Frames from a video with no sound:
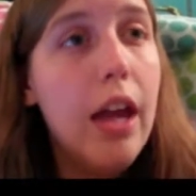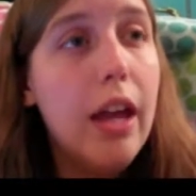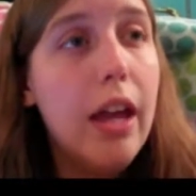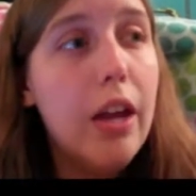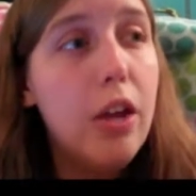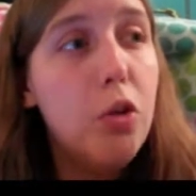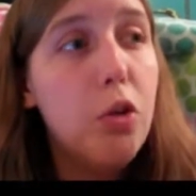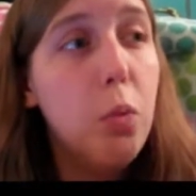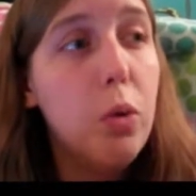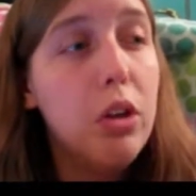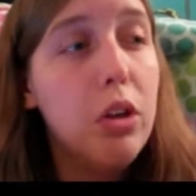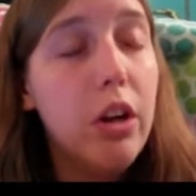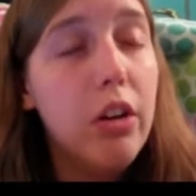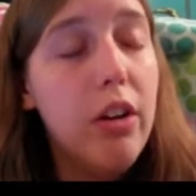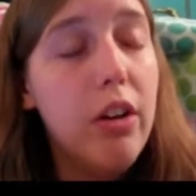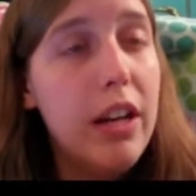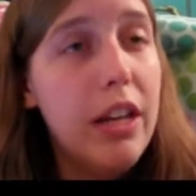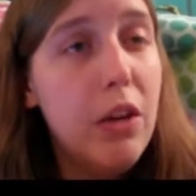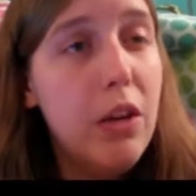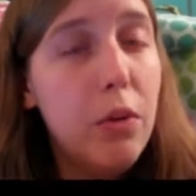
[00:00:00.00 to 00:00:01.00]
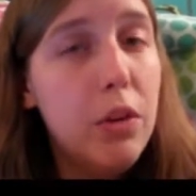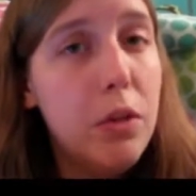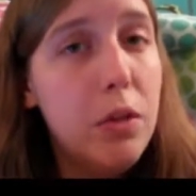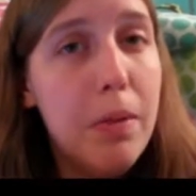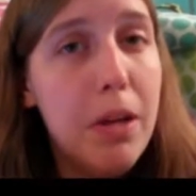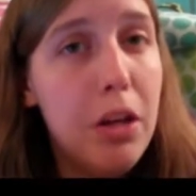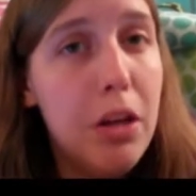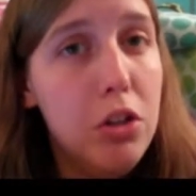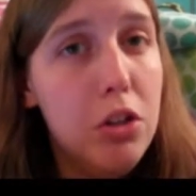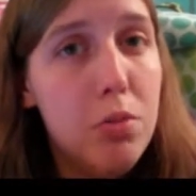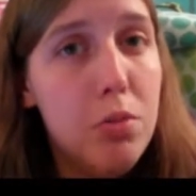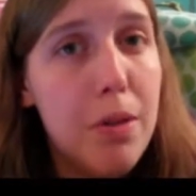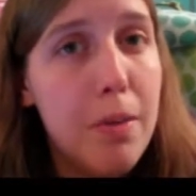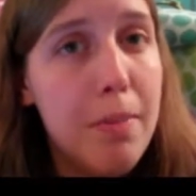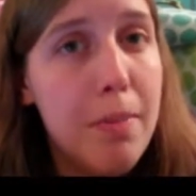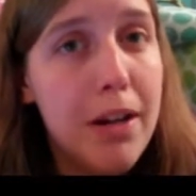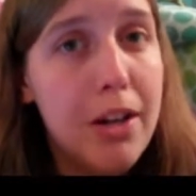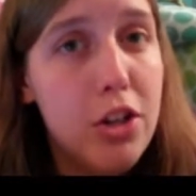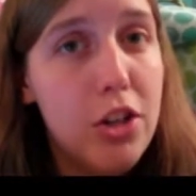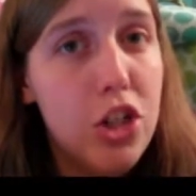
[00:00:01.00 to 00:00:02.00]
And we're already going to be
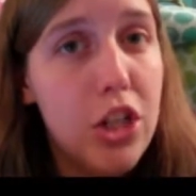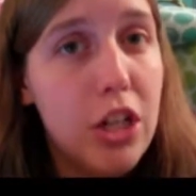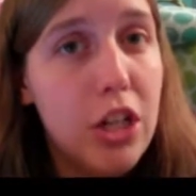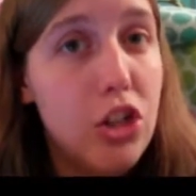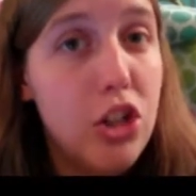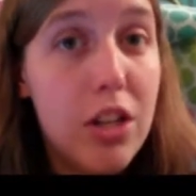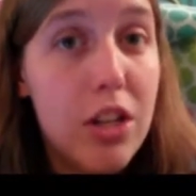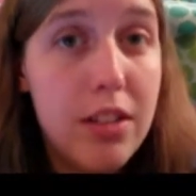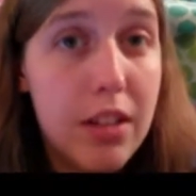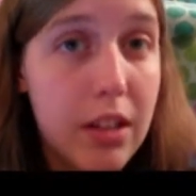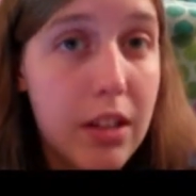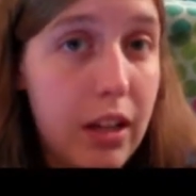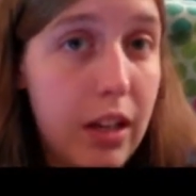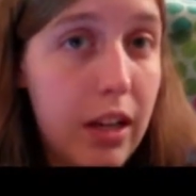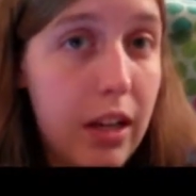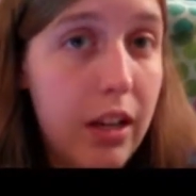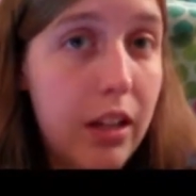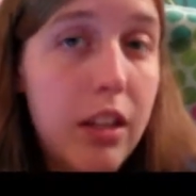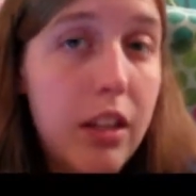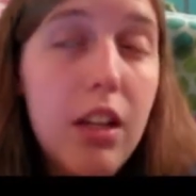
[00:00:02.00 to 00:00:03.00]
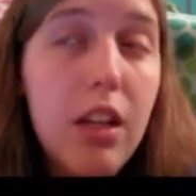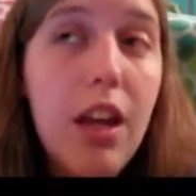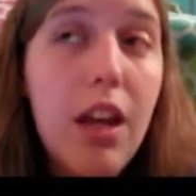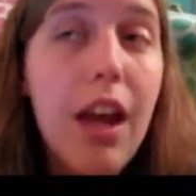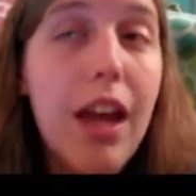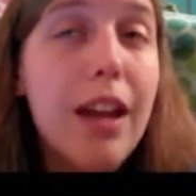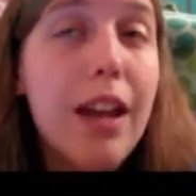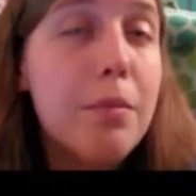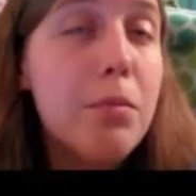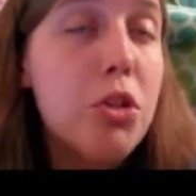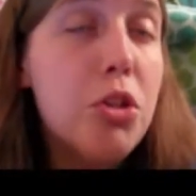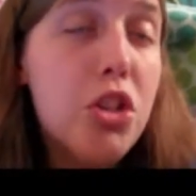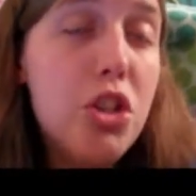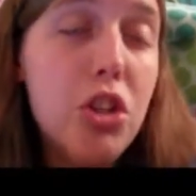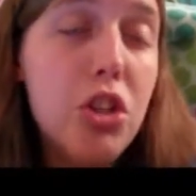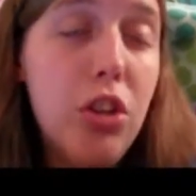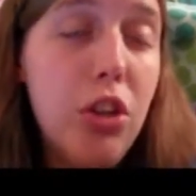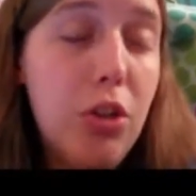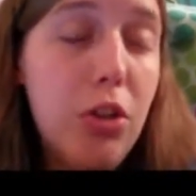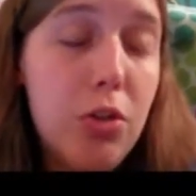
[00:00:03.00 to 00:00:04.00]
ultimate punishing Jessica, and I'm
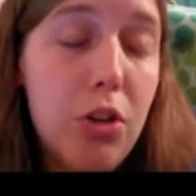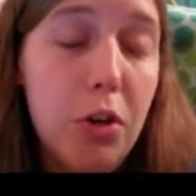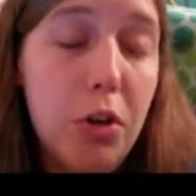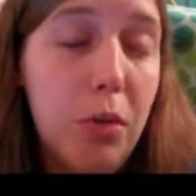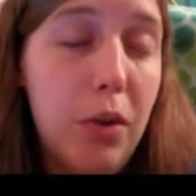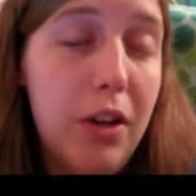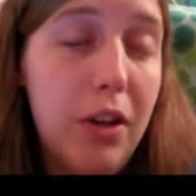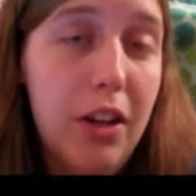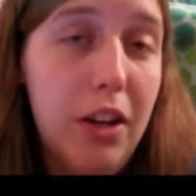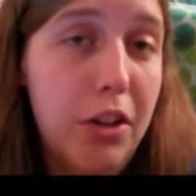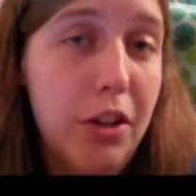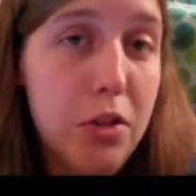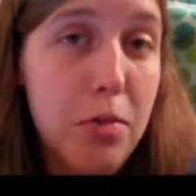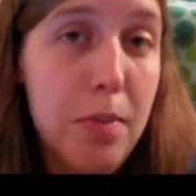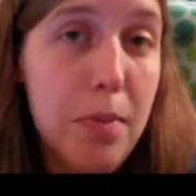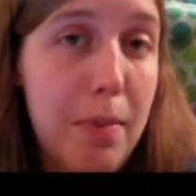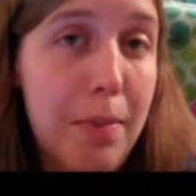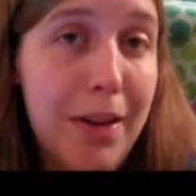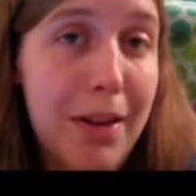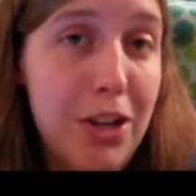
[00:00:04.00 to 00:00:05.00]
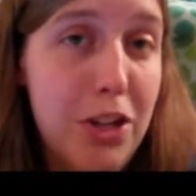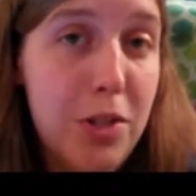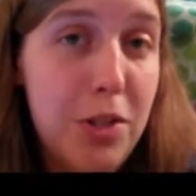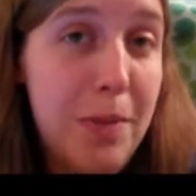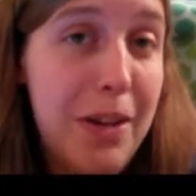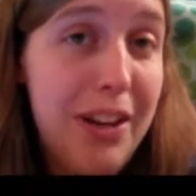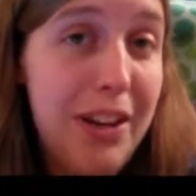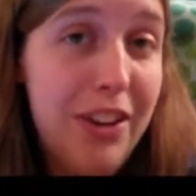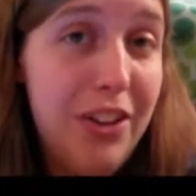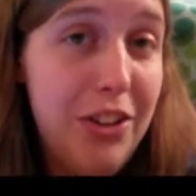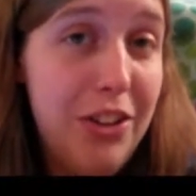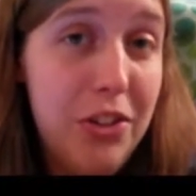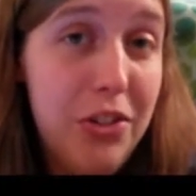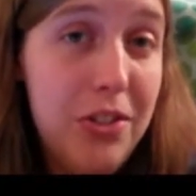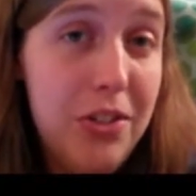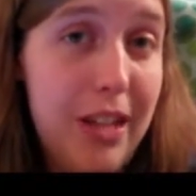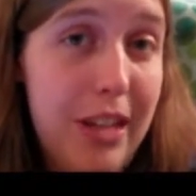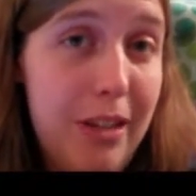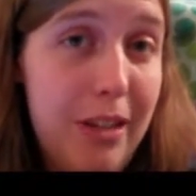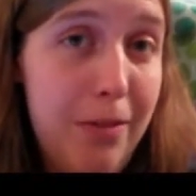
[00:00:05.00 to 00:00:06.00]
sure you don't want an ultimate punishment on
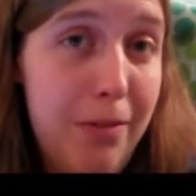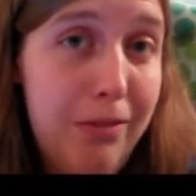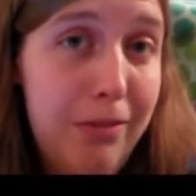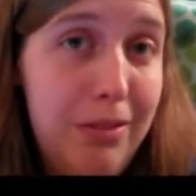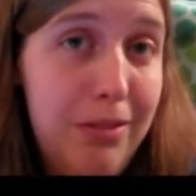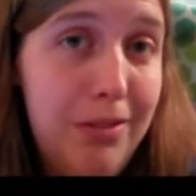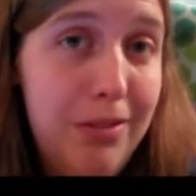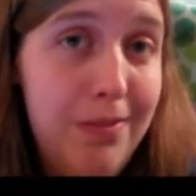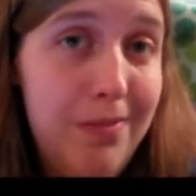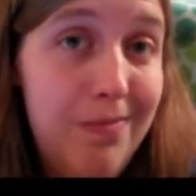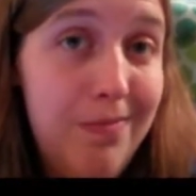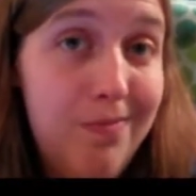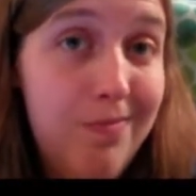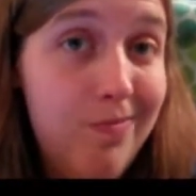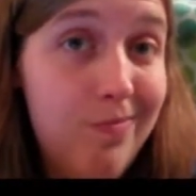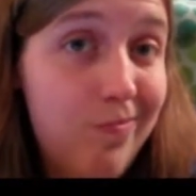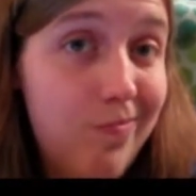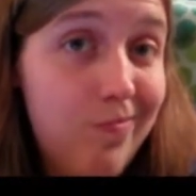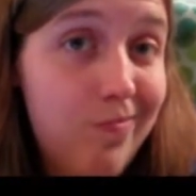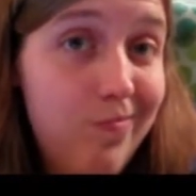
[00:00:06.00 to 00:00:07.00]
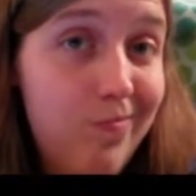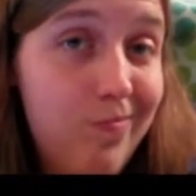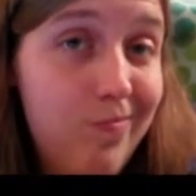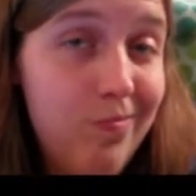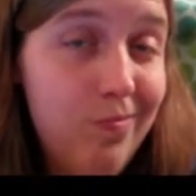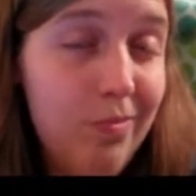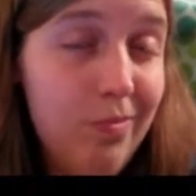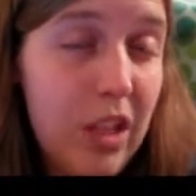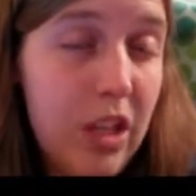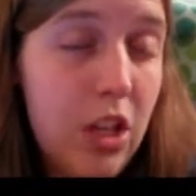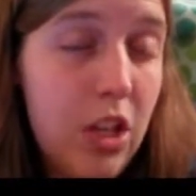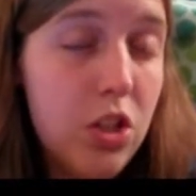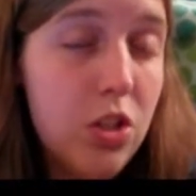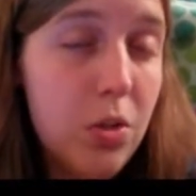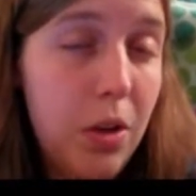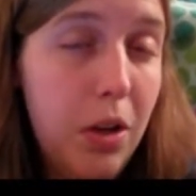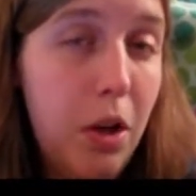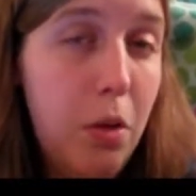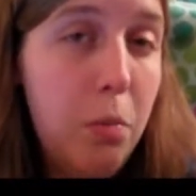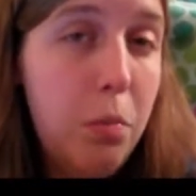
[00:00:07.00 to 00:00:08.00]
yourself.
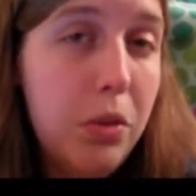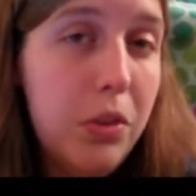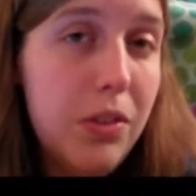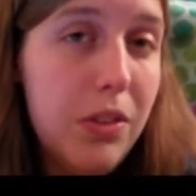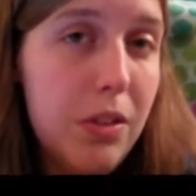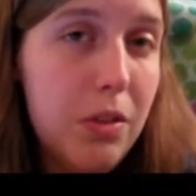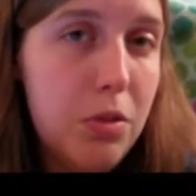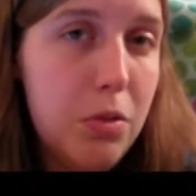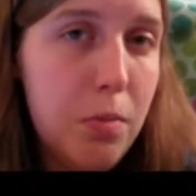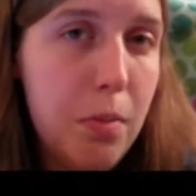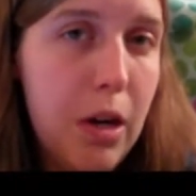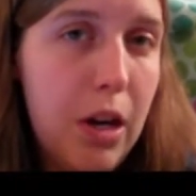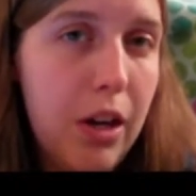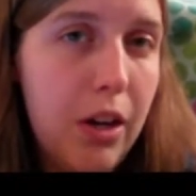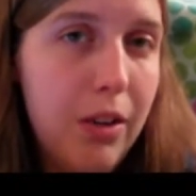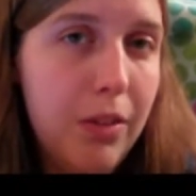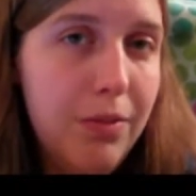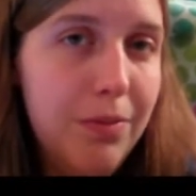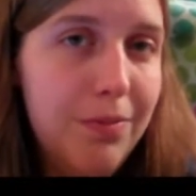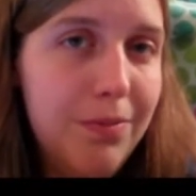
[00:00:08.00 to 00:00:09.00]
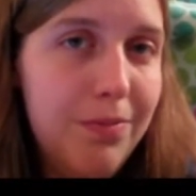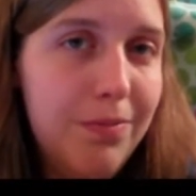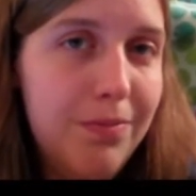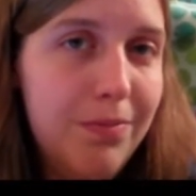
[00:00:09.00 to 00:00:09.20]
So I hope we'll see you tomorrow.